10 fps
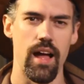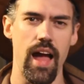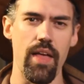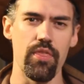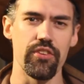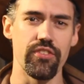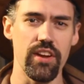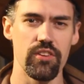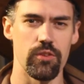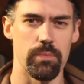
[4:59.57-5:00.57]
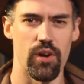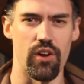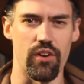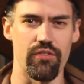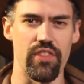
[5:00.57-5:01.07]
And the second
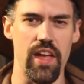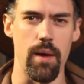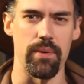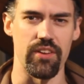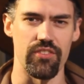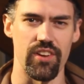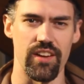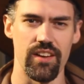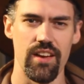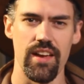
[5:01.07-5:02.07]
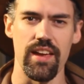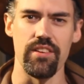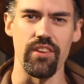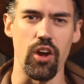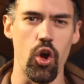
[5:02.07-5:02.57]
perk for the Epic tier
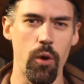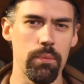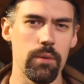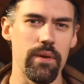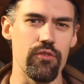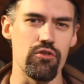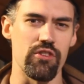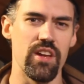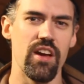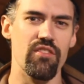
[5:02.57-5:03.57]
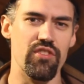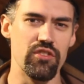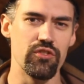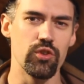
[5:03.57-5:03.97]
is a complimentary digital